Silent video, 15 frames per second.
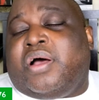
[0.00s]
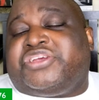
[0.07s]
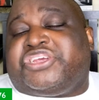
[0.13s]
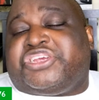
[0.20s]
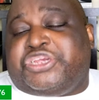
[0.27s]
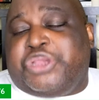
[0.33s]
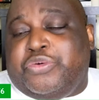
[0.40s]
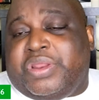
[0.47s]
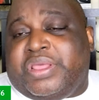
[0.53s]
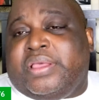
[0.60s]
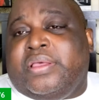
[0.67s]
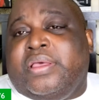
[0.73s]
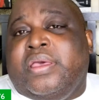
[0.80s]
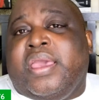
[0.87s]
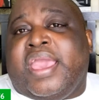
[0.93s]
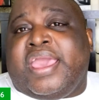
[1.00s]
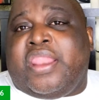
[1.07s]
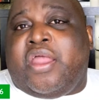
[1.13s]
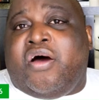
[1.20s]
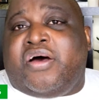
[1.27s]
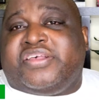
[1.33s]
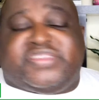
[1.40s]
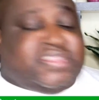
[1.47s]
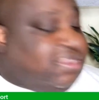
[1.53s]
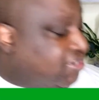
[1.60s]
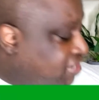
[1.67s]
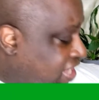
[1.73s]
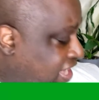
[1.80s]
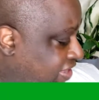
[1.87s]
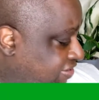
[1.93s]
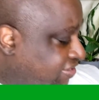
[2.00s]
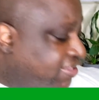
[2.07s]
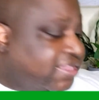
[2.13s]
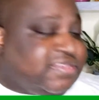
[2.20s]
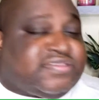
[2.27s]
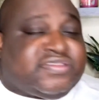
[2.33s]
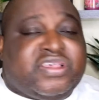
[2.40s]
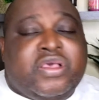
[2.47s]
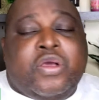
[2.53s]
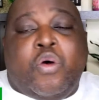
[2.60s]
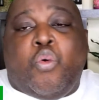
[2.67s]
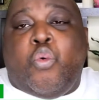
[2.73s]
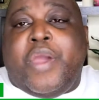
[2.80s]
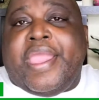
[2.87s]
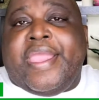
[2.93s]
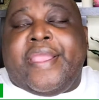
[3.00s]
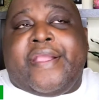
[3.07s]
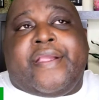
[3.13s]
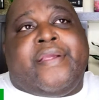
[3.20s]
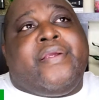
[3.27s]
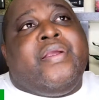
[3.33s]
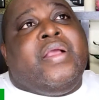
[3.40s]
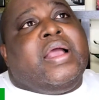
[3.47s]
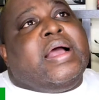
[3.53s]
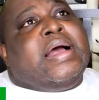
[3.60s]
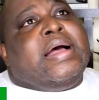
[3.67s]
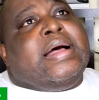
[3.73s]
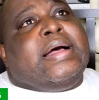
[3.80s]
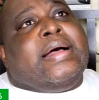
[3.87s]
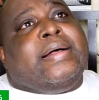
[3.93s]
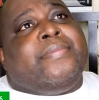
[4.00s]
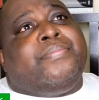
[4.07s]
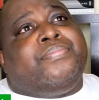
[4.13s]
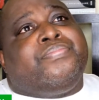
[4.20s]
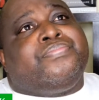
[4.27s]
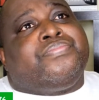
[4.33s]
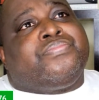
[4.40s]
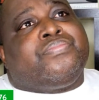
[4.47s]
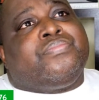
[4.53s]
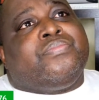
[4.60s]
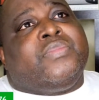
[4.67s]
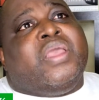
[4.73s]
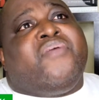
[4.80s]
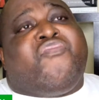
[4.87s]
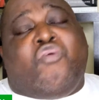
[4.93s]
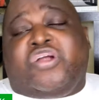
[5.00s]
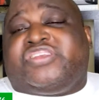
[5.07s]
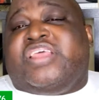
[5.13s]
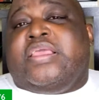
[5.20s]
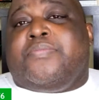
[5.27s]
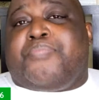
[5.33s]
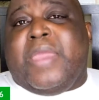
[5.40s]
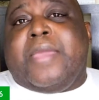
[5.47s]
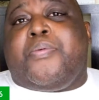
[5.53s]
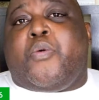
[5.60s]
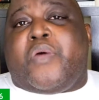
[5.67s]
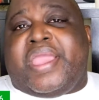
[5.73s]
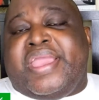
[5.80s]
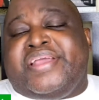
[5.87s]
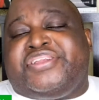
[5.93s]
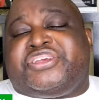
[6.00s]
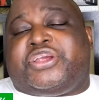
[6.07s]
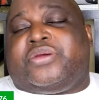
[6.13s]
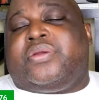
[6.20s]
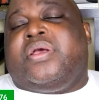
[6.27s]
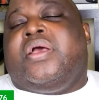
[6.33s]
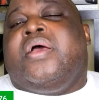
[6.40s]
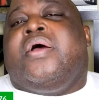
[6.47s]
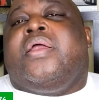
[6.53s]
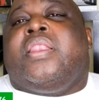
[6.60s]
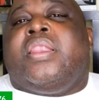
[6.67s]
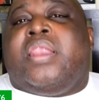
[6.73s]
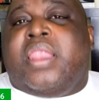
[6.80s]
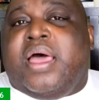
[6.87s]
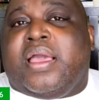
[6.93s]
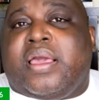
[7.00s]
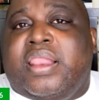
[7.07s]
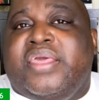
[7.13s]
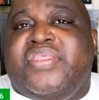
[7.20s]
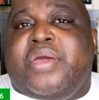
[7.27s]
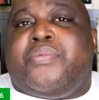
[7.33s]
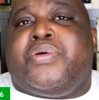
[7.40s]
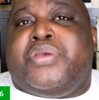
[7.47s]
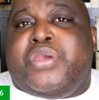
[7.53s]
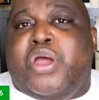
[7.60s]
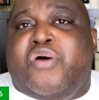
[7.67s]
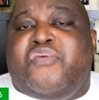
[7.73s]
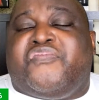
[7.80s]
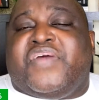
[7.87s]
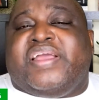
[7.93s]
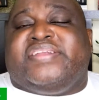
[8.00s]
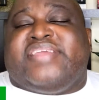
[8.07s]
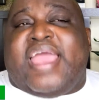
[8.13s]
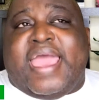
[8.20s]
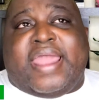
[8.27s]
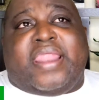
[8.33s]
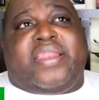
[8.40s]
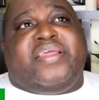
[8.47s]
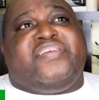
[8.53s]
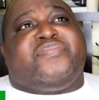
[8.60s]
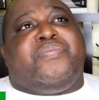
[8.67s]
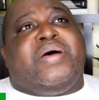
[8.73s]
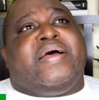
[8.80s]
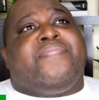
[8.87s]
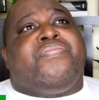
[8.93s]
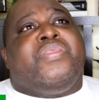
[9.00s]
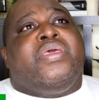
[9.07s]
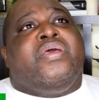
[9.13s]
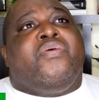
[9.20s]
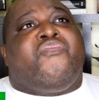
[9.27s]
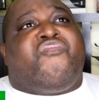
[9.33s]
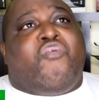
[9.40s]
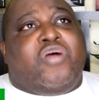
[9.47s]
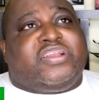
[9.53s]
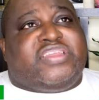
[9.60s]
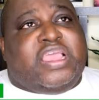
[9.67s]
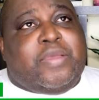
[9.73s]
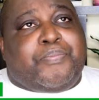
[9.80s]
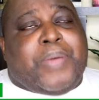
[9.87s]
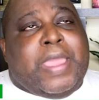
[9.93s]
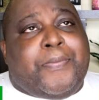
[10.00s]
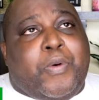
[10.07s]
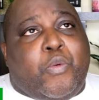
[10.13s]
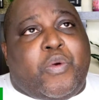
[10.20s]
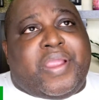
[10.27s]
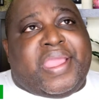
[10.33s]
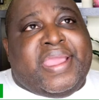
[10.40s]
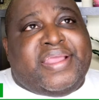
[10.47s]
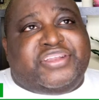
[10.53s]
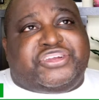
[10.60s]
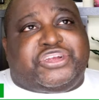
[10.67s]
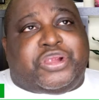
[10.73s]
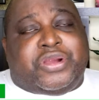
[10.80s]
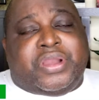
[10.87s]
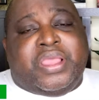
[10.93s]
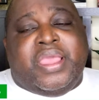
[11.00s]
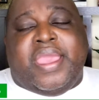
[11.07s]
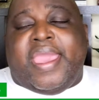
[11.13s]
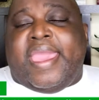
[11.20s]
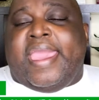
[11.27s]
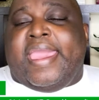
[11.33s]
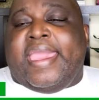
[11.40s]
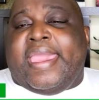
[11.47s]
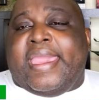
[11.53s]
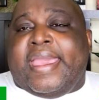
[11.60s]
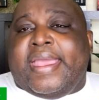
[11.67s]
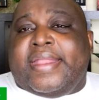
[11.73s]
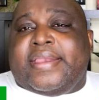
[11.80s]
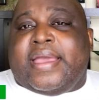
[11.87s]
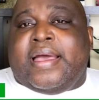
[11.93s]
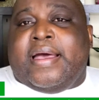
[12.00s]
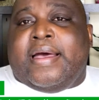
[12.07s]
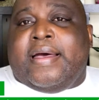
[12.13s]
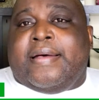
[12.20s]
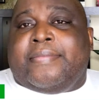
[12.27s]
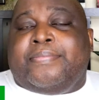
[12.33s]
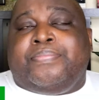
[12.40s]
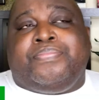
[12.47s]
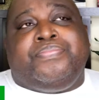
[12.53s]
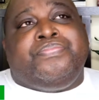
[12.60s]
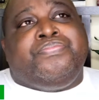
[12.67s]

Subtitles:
shooting in Austin, Texas, where 14 people were injured. Luckily, there were no fatalities, but 14 people were injured, and one